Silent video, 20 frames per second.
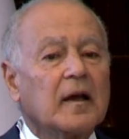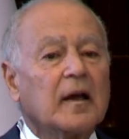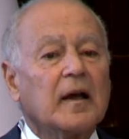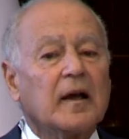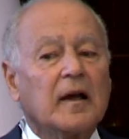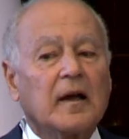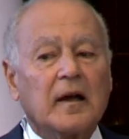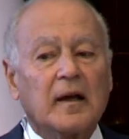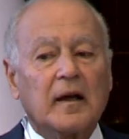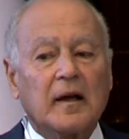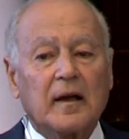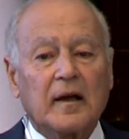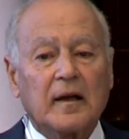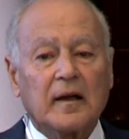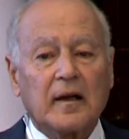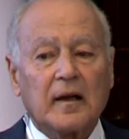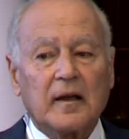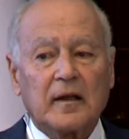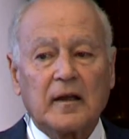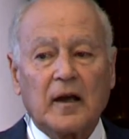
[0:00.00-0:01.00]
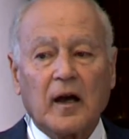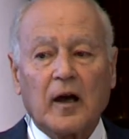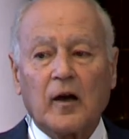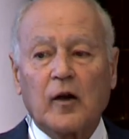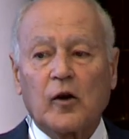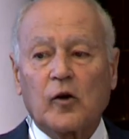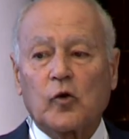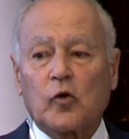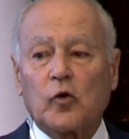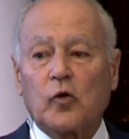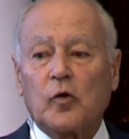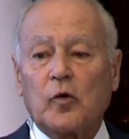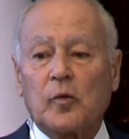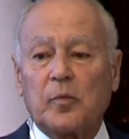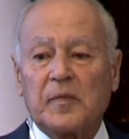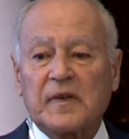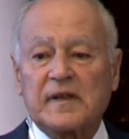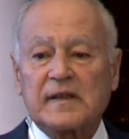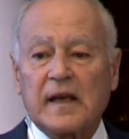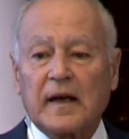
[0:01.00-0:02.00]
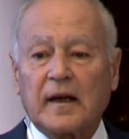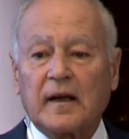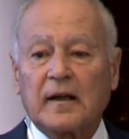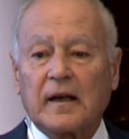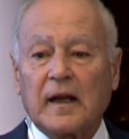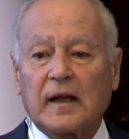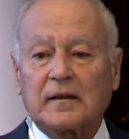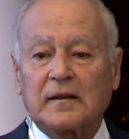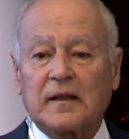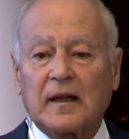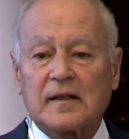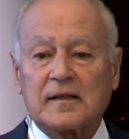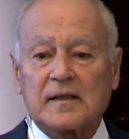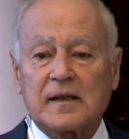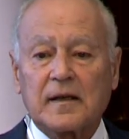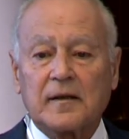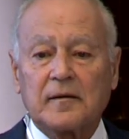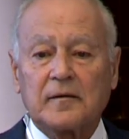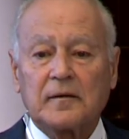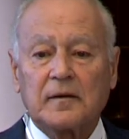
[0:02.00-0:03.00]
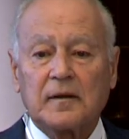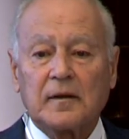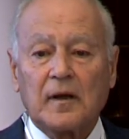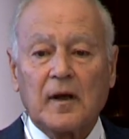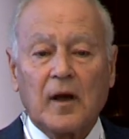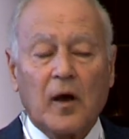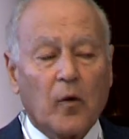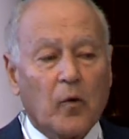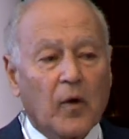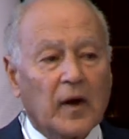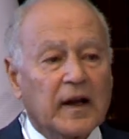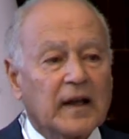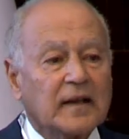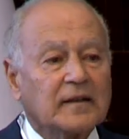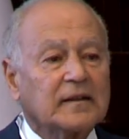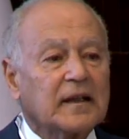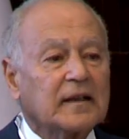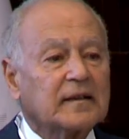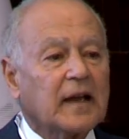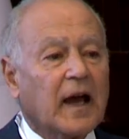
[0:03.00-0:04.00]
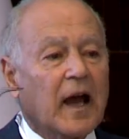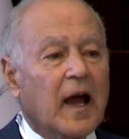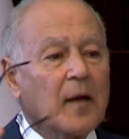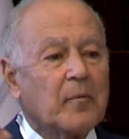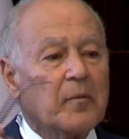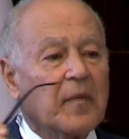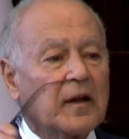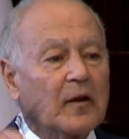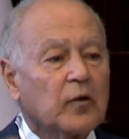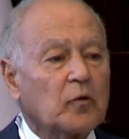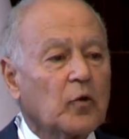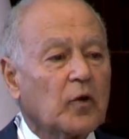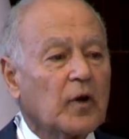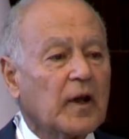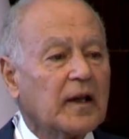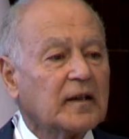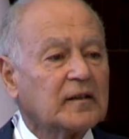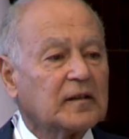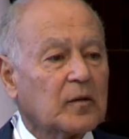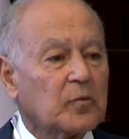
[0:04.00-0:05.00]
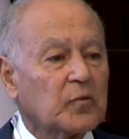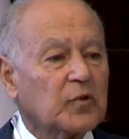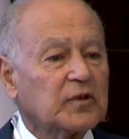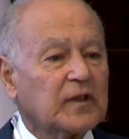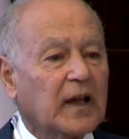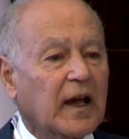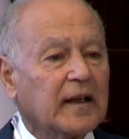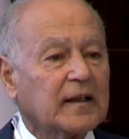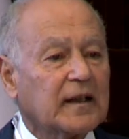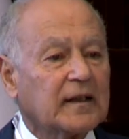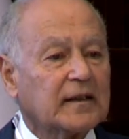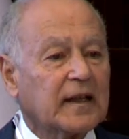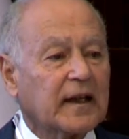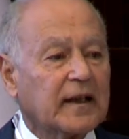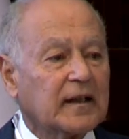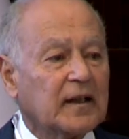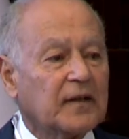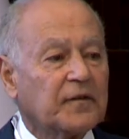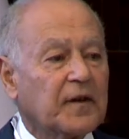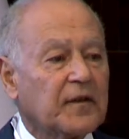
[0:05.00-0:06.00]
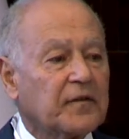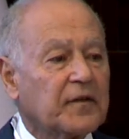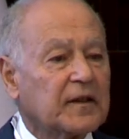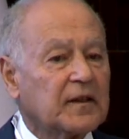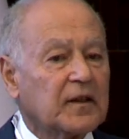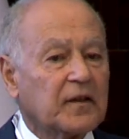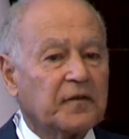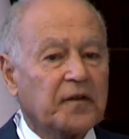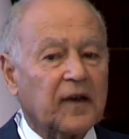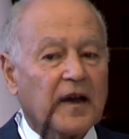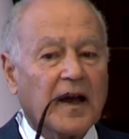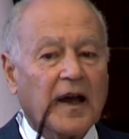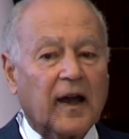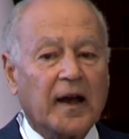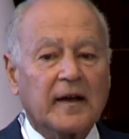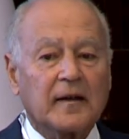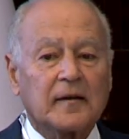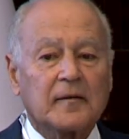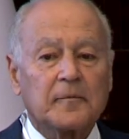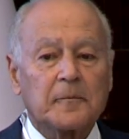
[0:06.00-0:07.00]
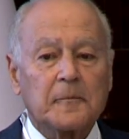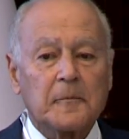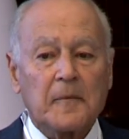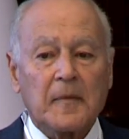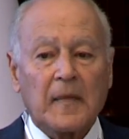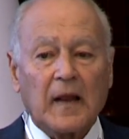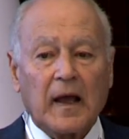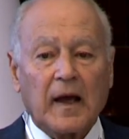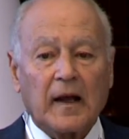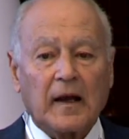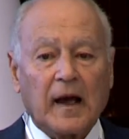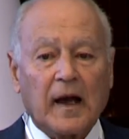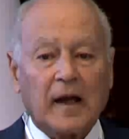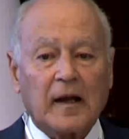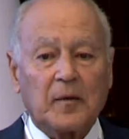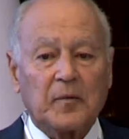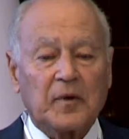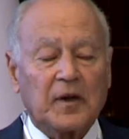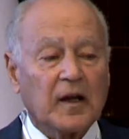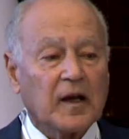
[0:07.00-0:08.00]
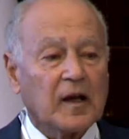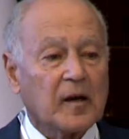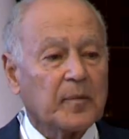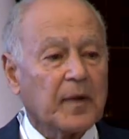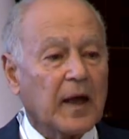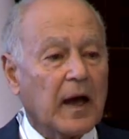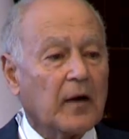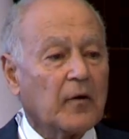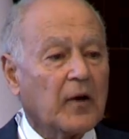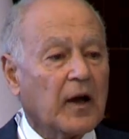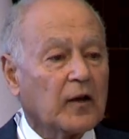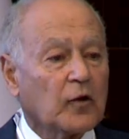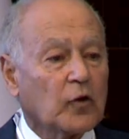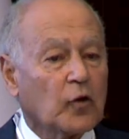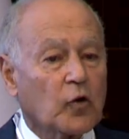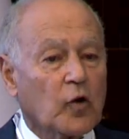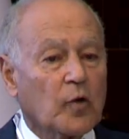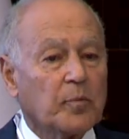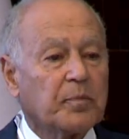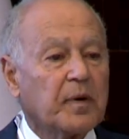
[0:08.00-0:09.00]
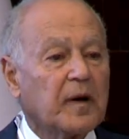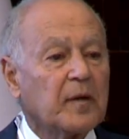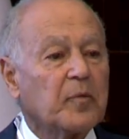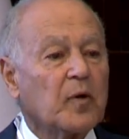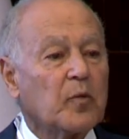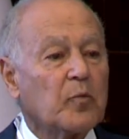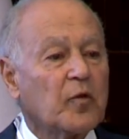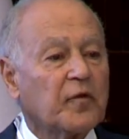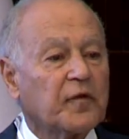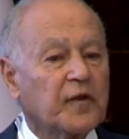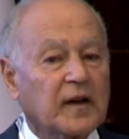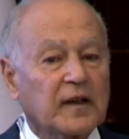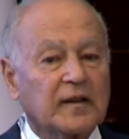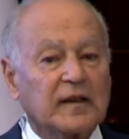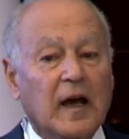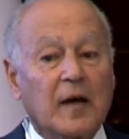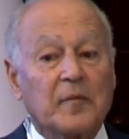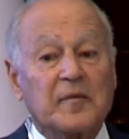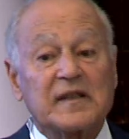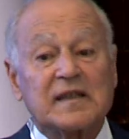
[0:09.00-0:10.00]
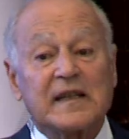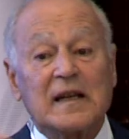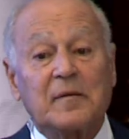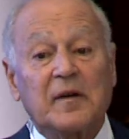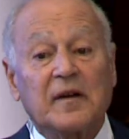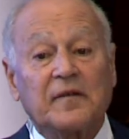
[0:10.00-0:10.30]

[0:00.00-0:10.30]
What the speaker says: as is dictated by the Atlantic Constitution or decree, and the US will not defend Europe.